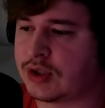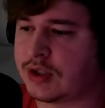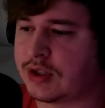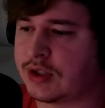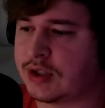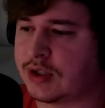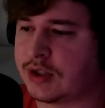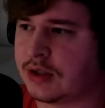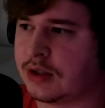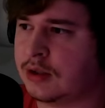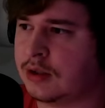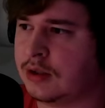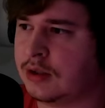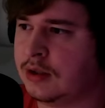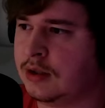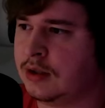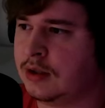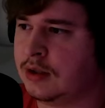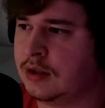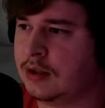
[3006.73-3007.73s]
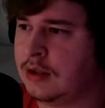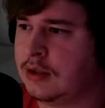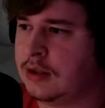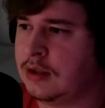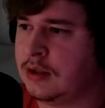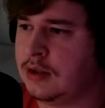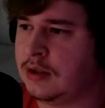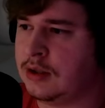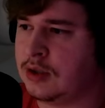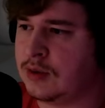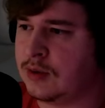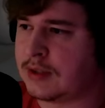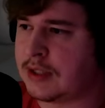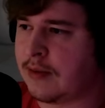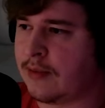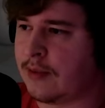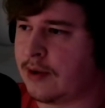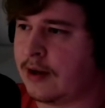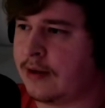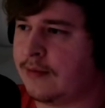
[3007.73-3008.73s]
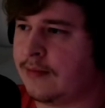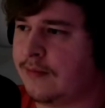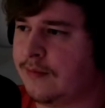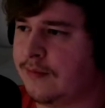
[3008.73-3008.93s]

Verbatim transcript: to do it that way.